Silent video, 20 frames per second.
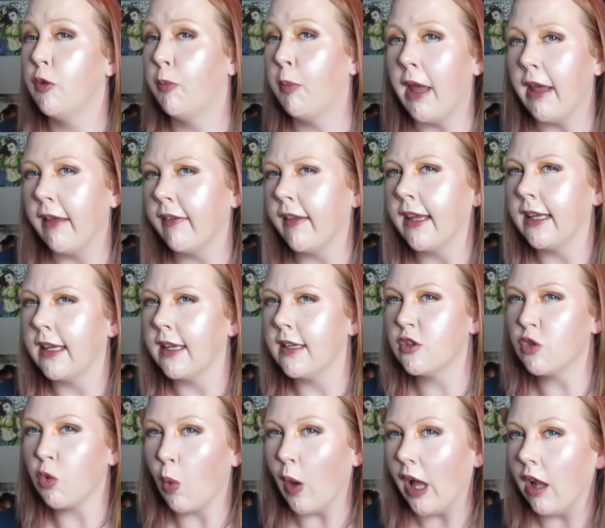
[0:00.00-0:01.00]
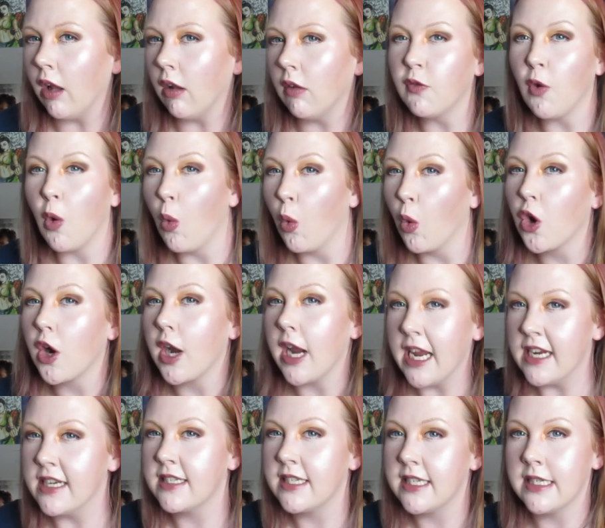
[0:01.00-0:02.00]
You pay like 12 or
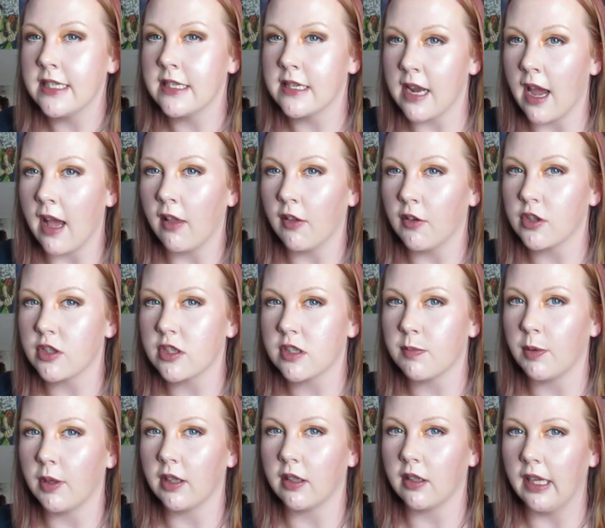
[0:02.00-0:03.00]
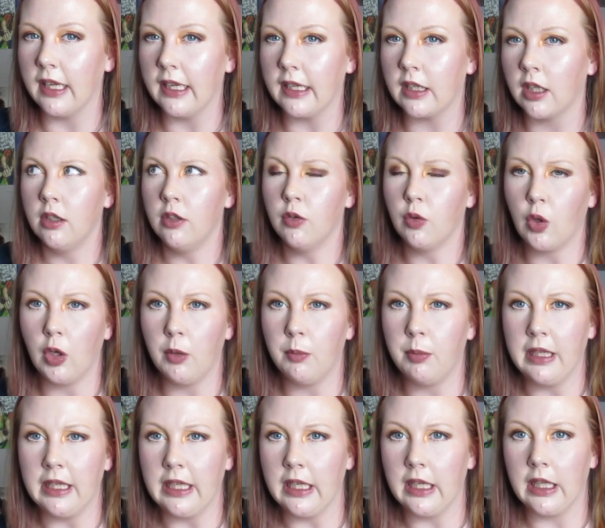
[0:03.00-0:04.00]
18 dollars but like you could
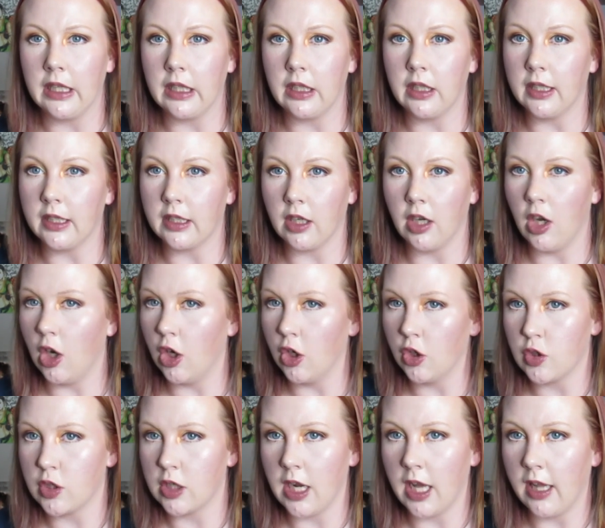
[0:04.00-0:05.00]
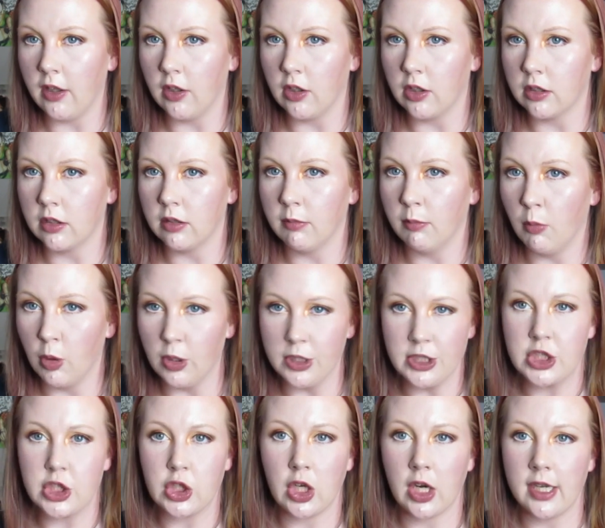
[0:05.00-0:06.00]
be getting like a hundred dollar
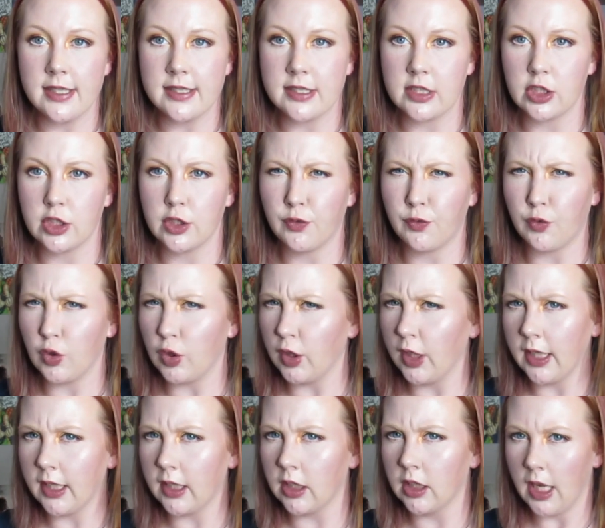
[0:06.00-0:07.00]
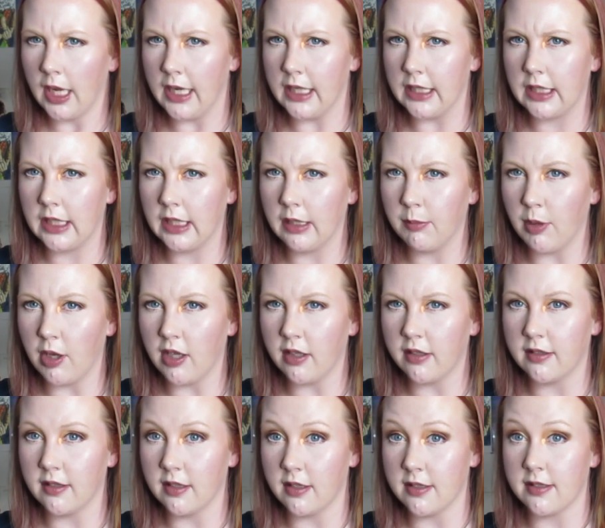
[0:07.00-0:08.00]
moisturizer for like 18
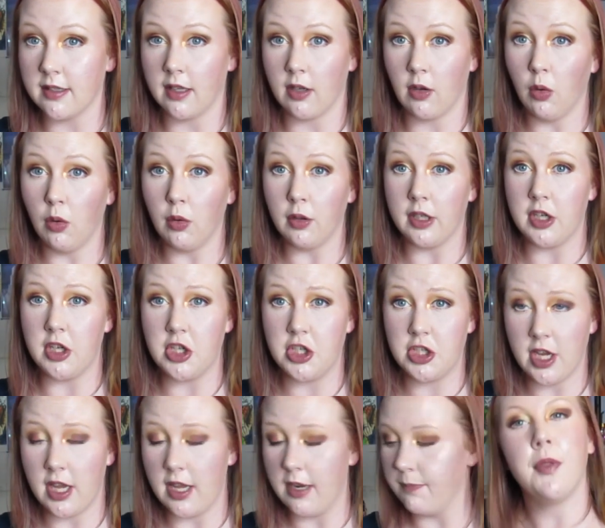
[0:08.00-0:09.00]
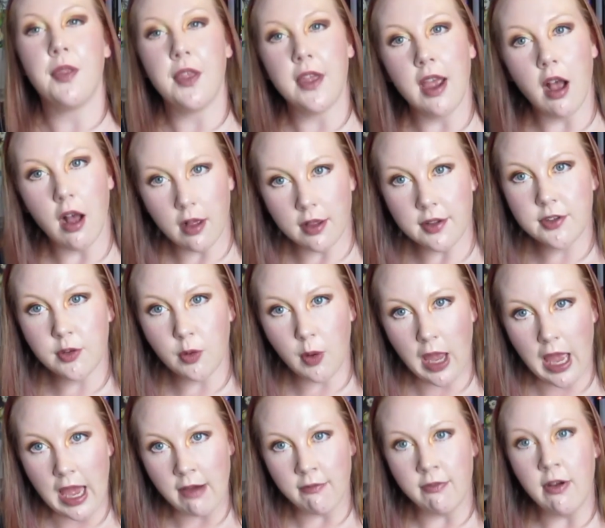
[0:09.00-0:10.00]
bucks and it's like holy shit but they also
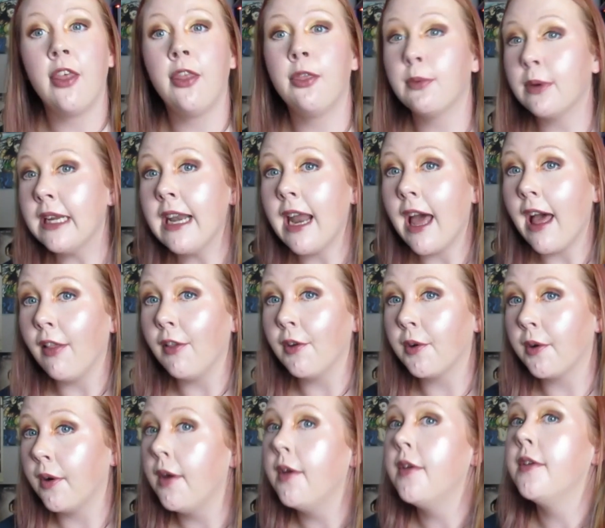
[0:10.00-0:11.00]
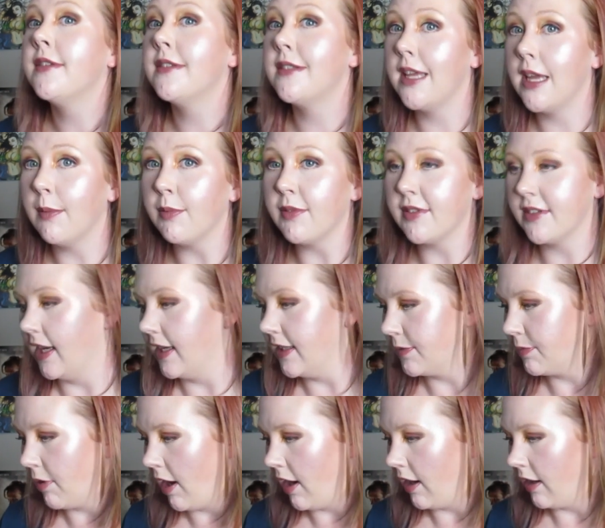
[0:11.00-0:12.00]
have three dollar sample
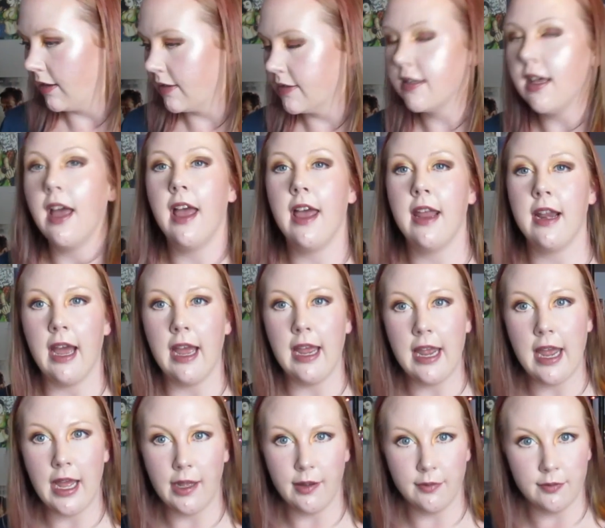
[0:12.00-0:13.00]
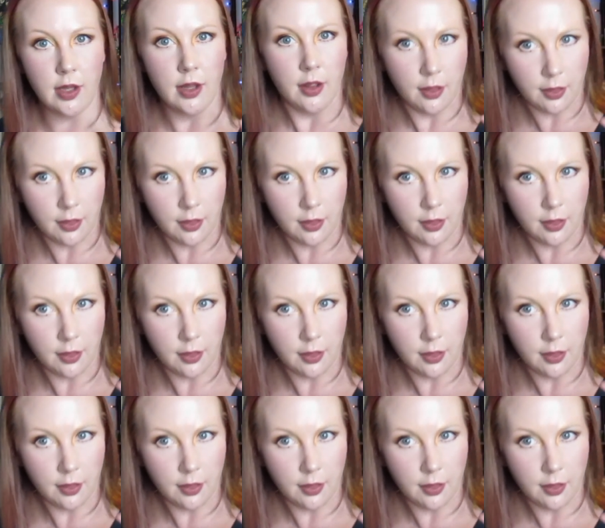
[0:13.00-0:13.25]
size products and I have